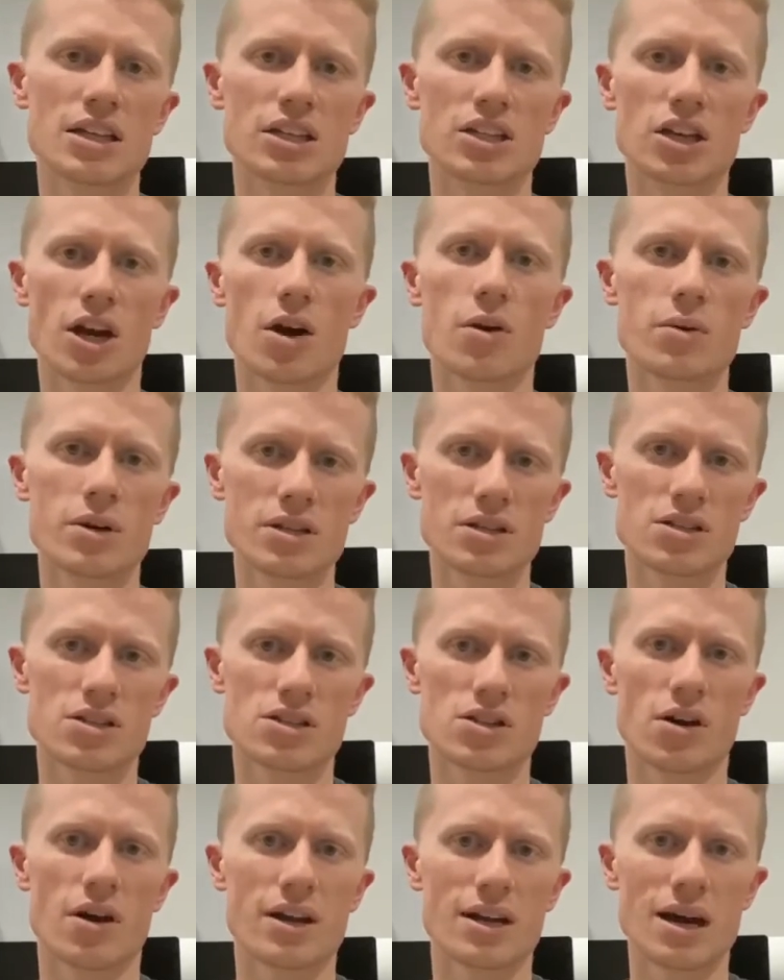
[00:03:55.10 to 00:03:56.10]
Go and
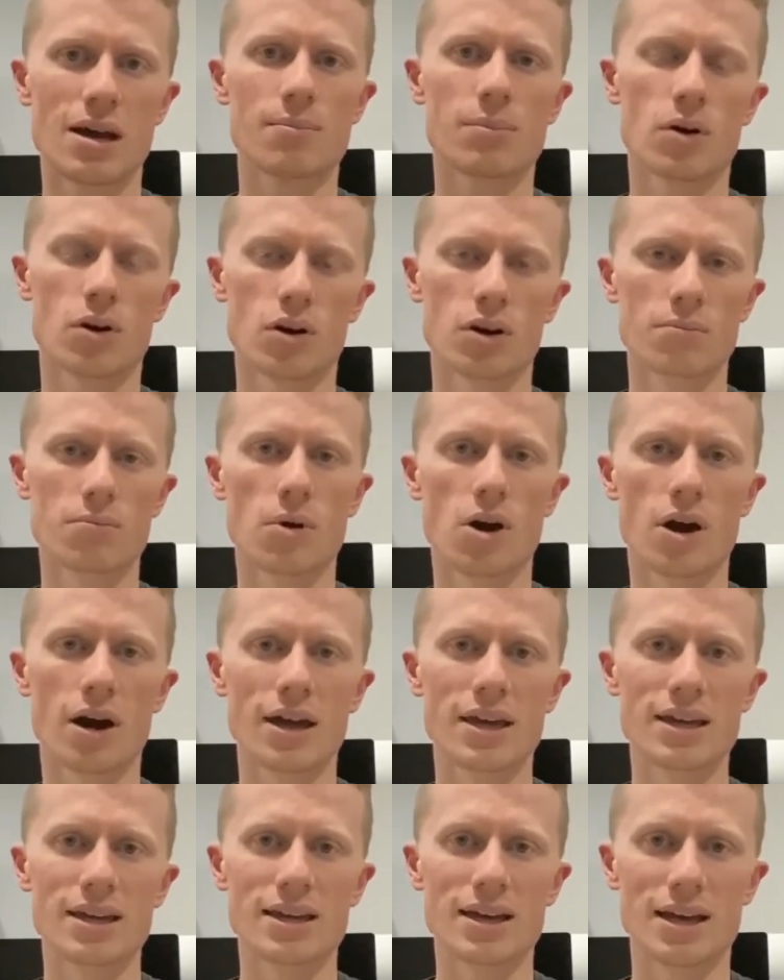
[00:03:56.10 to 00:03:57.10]
sign up on
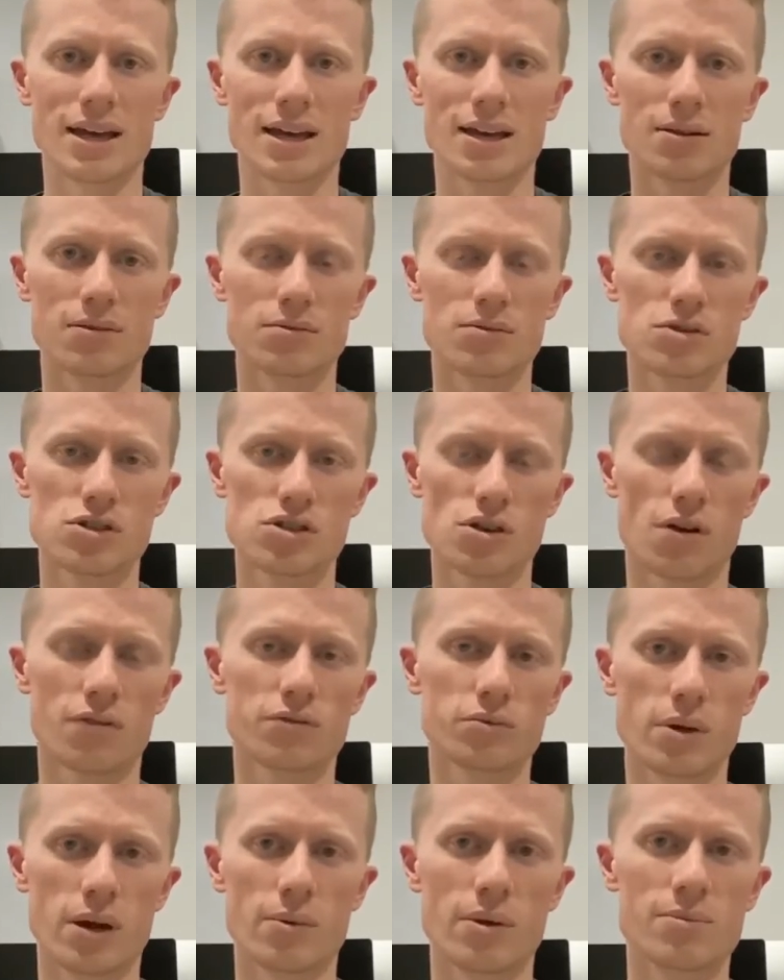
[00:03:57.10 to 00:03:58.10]
my uh,
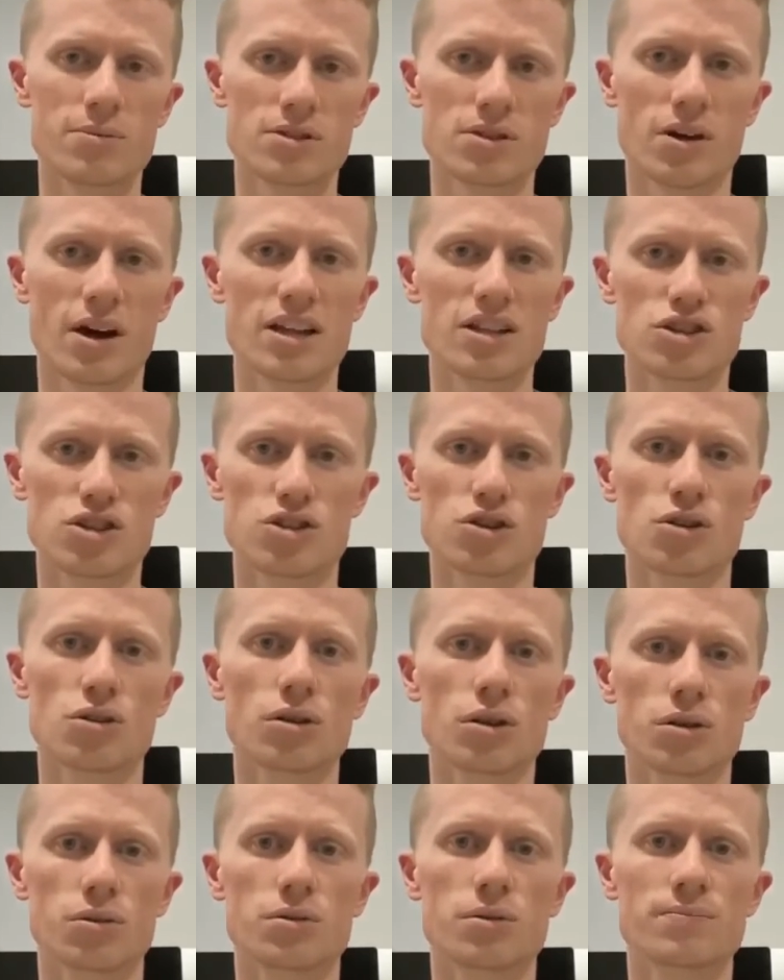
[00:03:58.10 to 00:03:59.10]
software website,
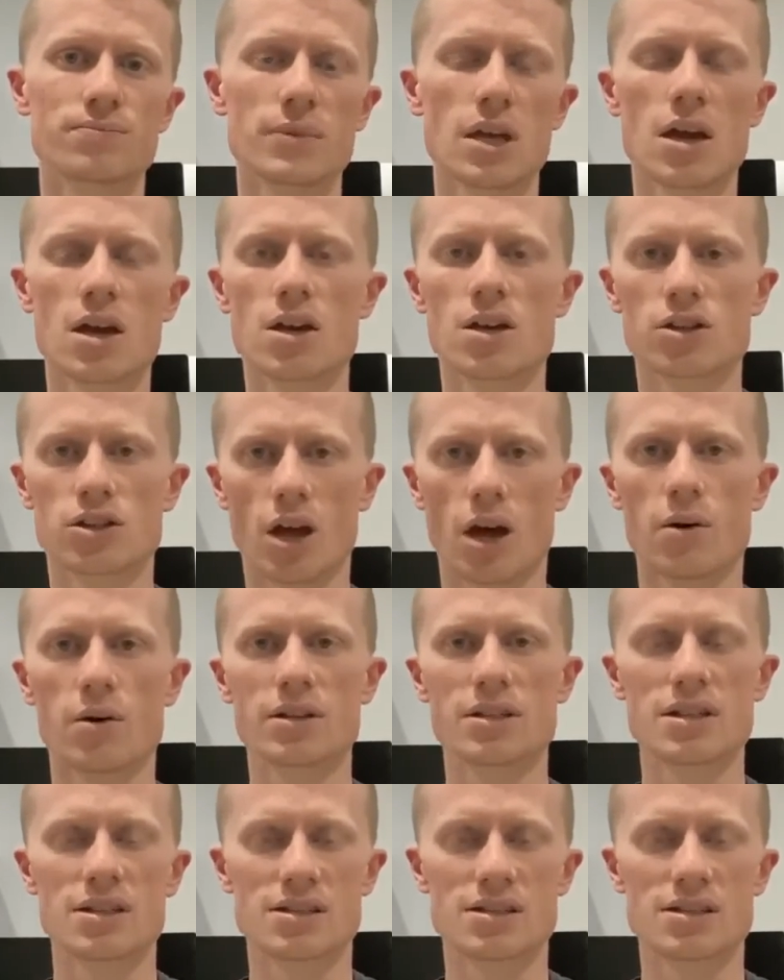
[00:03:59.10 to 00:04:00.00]
Zulu. Go and